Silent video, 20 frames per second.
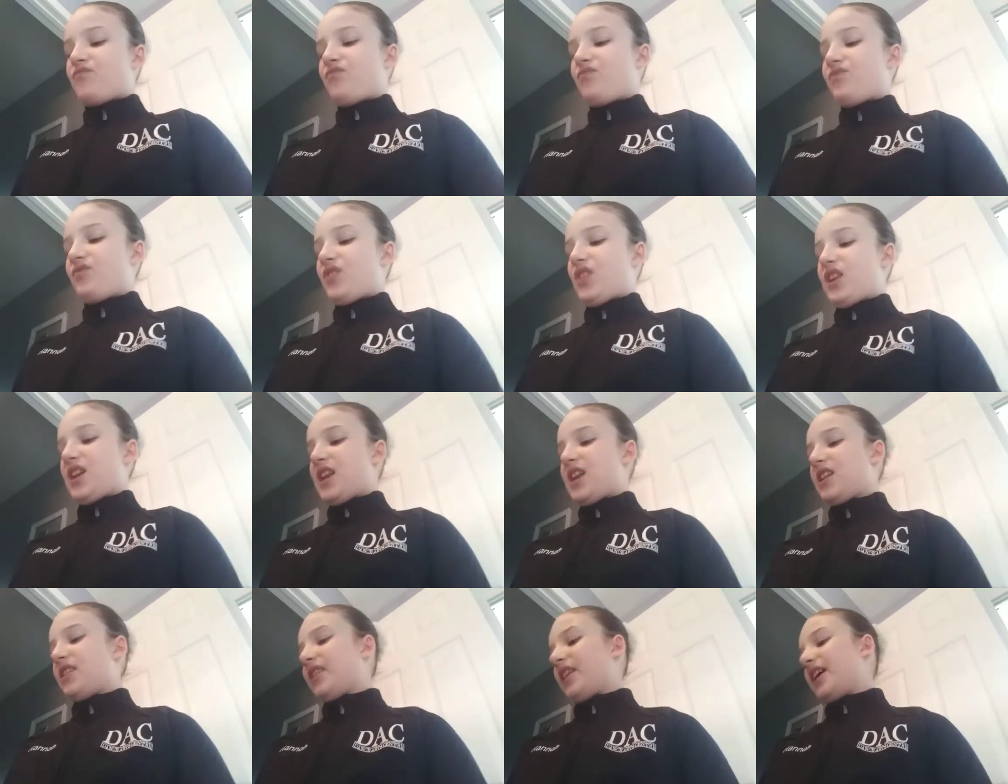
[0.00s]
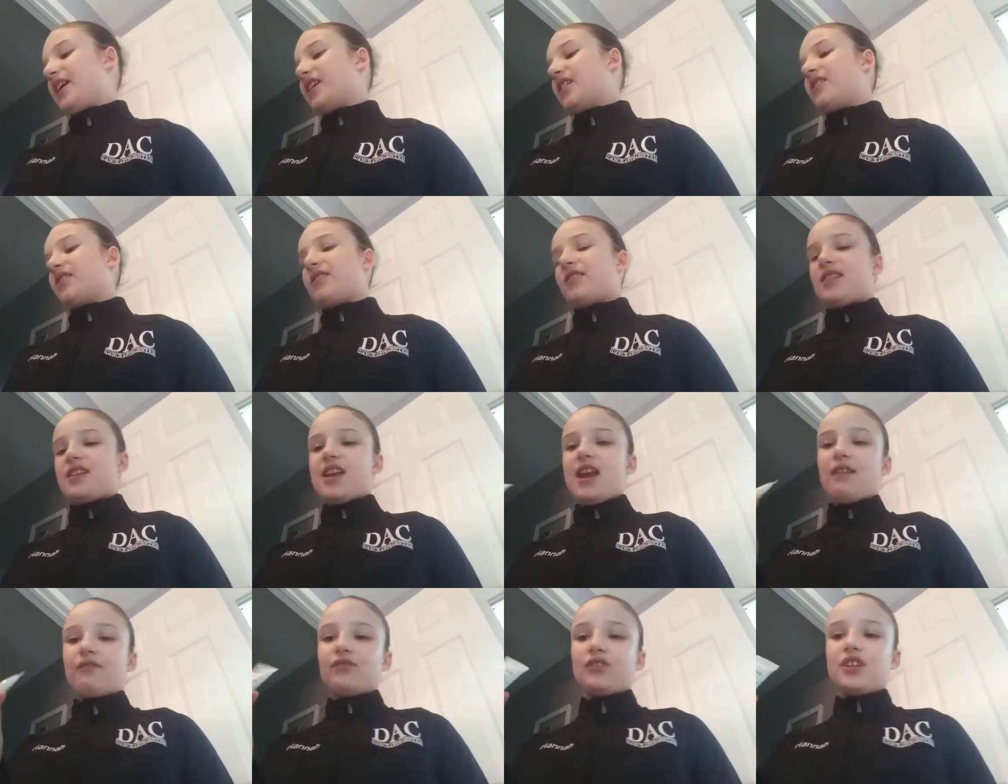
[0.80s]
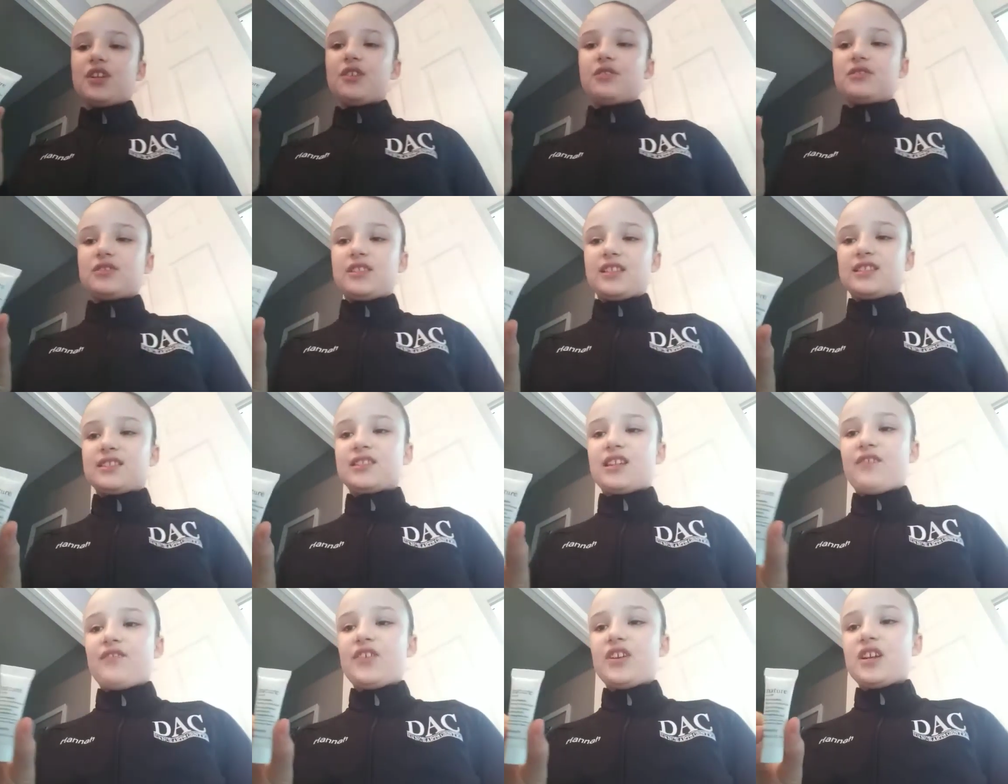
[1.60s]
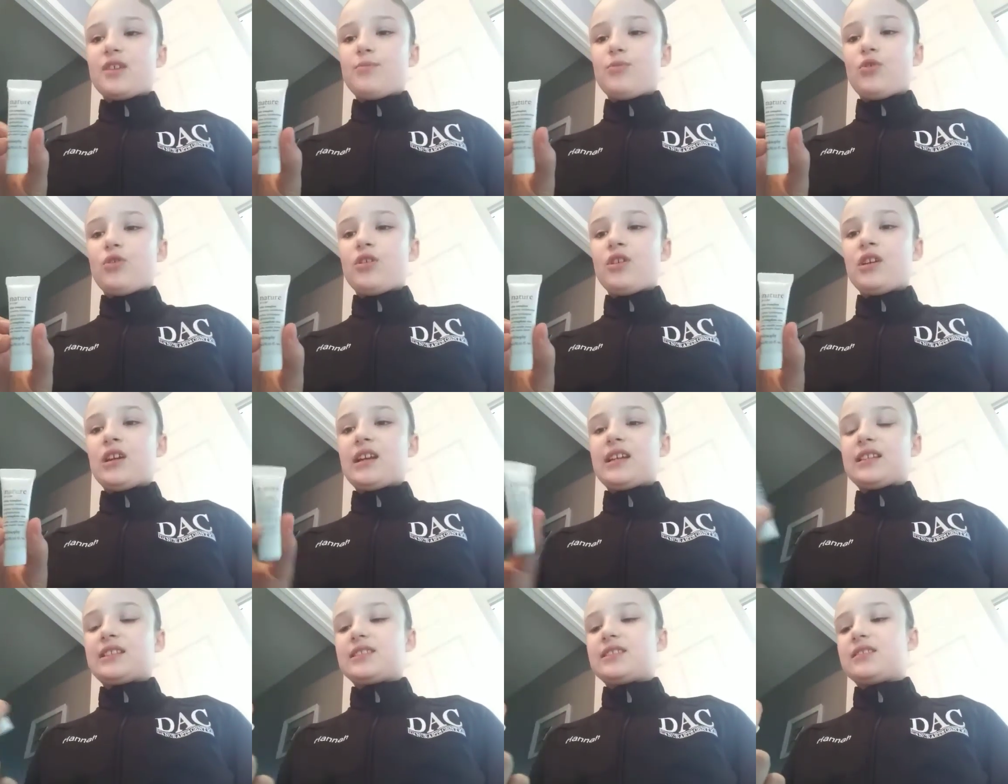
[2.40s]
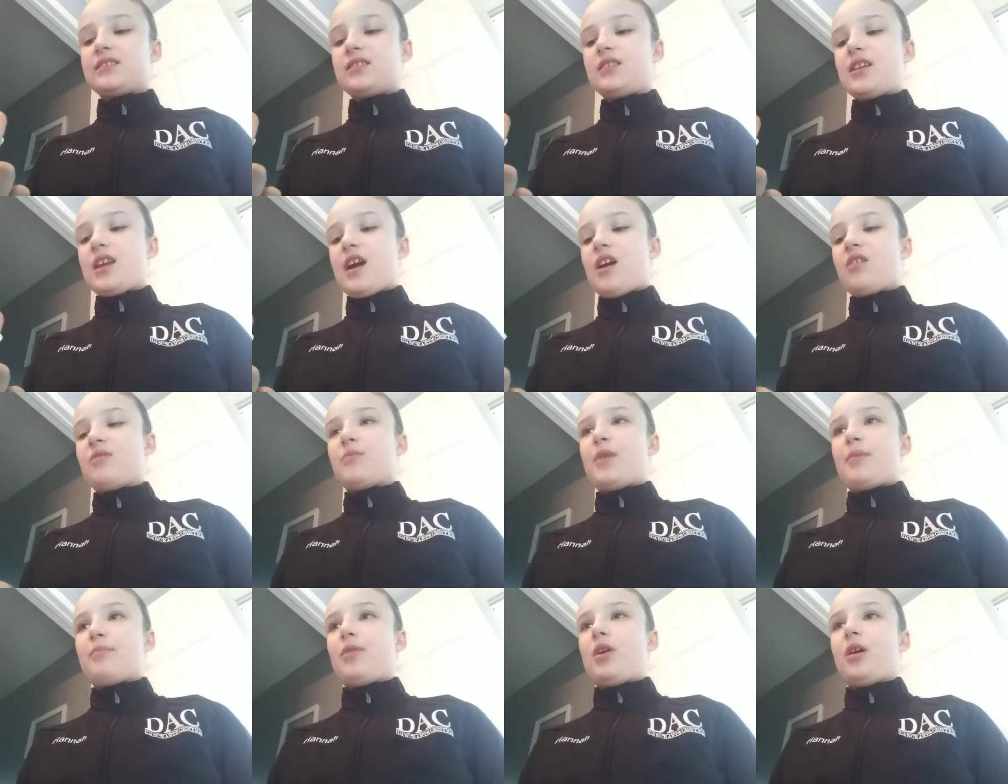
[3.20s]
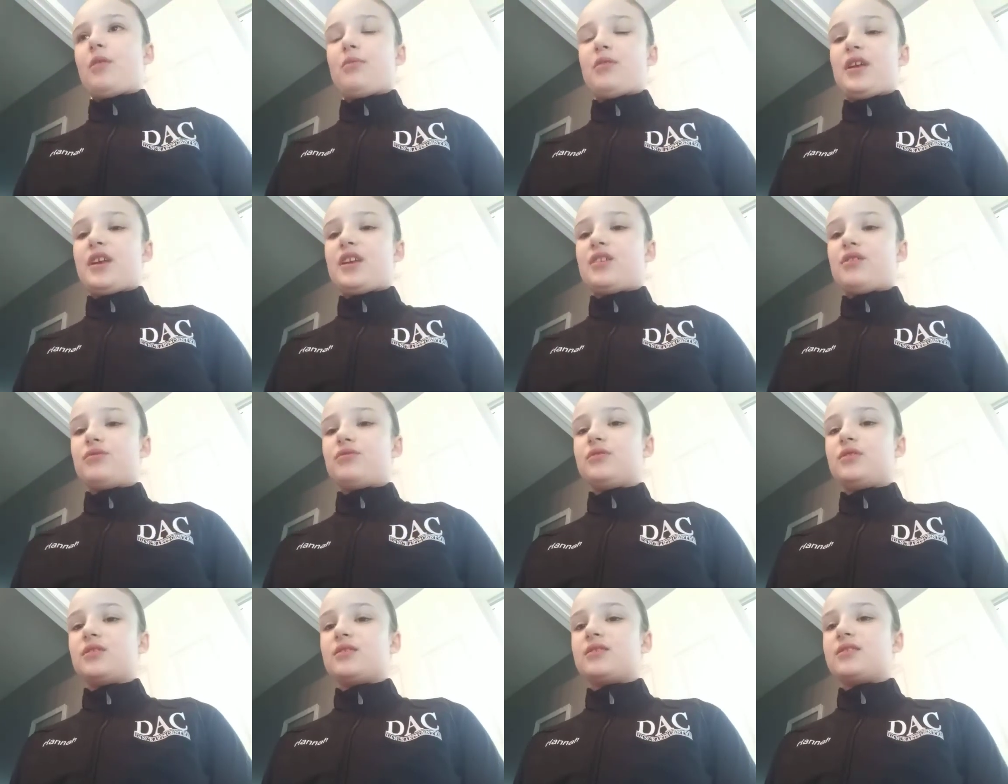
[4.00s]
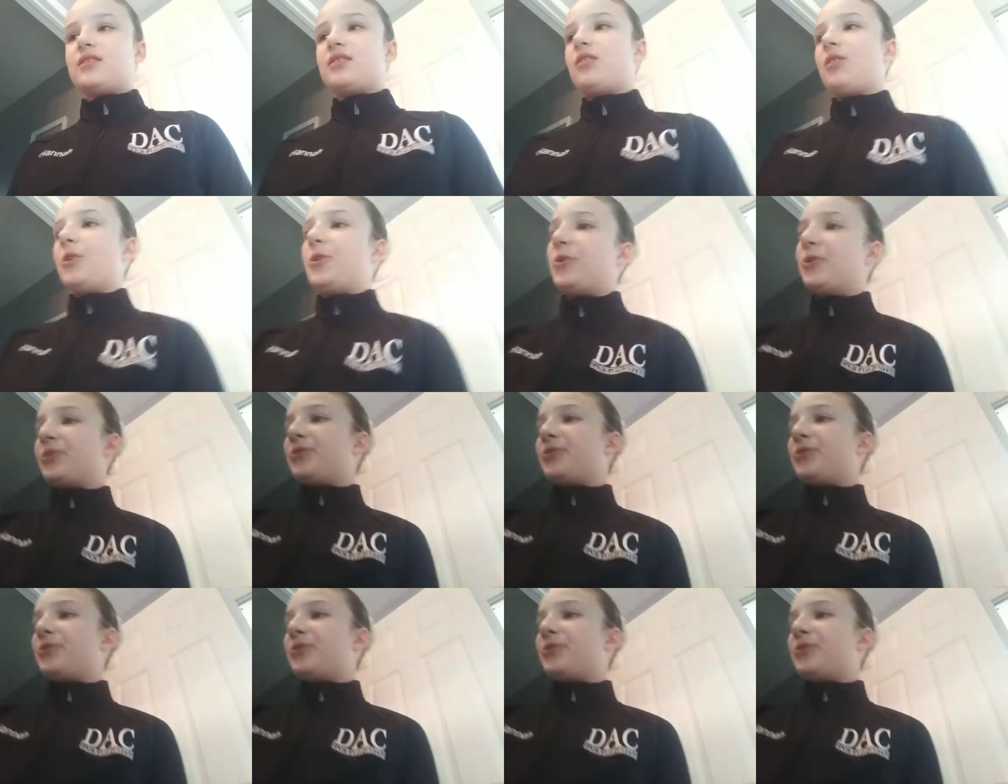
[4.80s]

like, never use this stuff anymore. It's now my mom, like, uses it all the